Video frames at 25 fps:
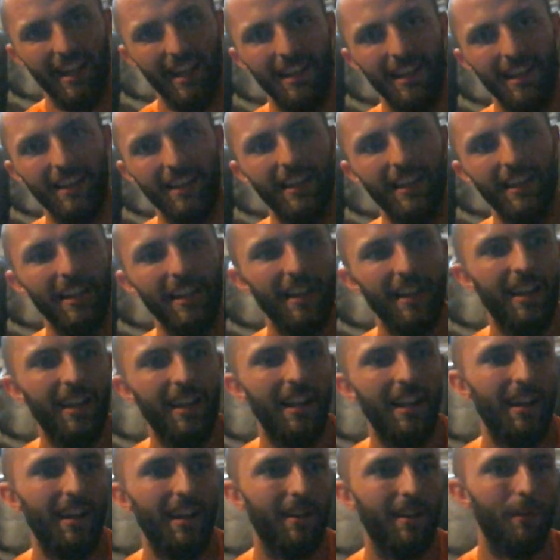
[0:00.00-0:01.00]
somewhere. We
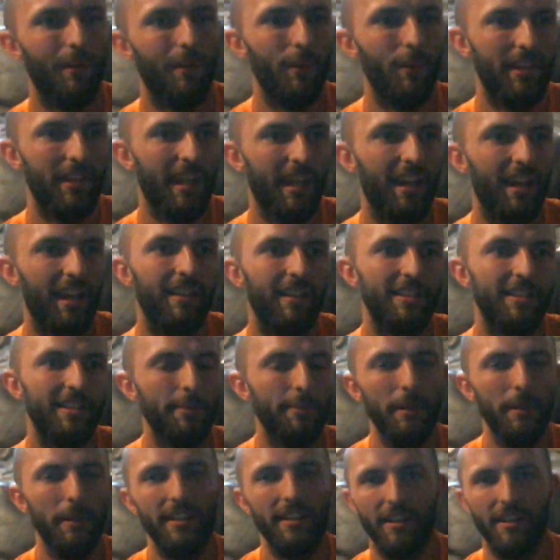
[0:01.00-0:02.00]
can't
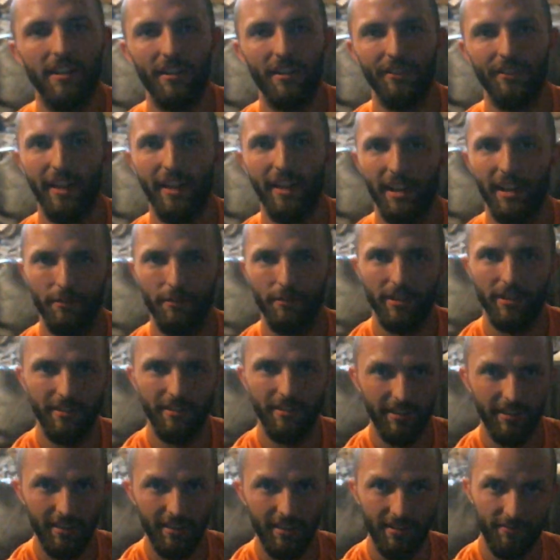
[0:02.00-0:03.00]

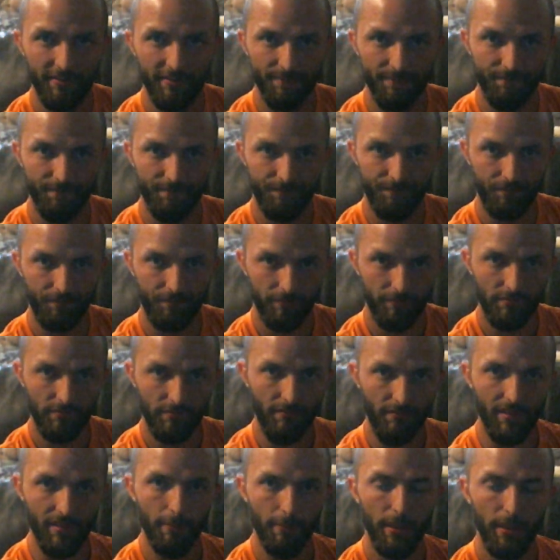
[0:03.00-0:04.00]
speak on that really,
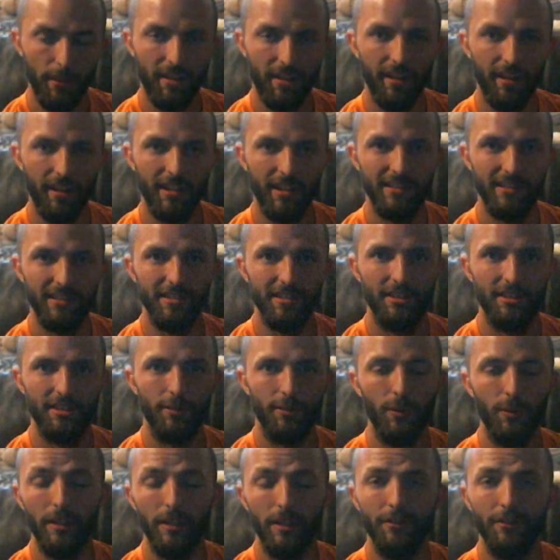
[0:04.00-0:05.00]

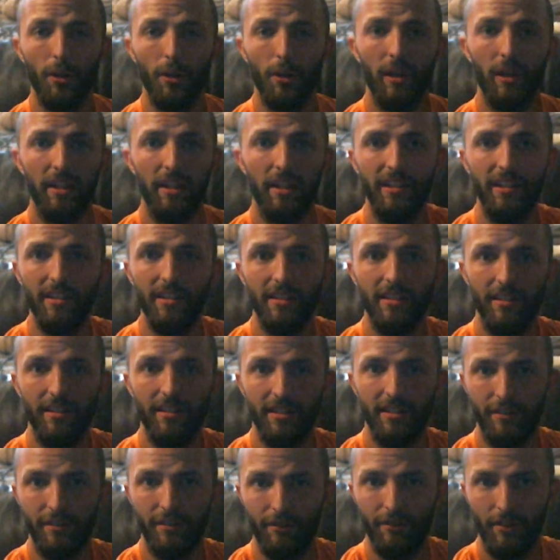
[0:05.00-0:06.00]
because we have
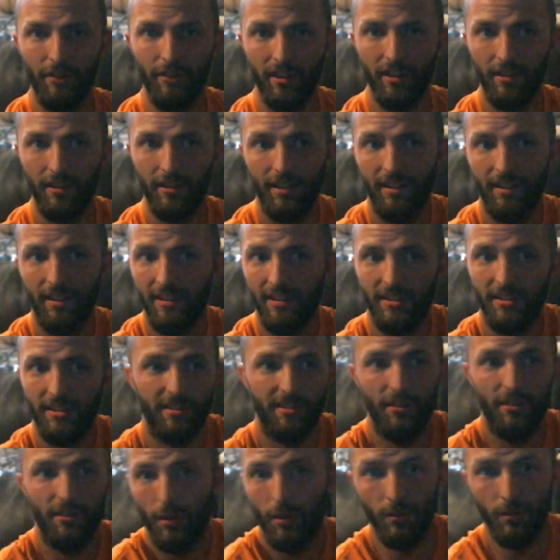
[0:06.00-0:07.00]
no idea if
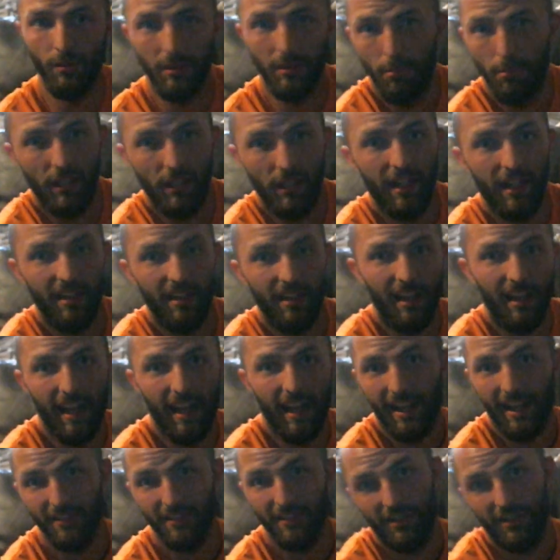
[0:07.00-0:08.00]
this is the
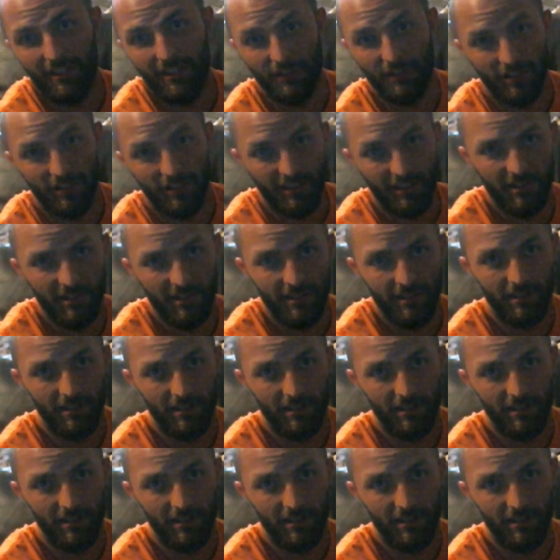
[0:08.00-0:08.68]
only planet that has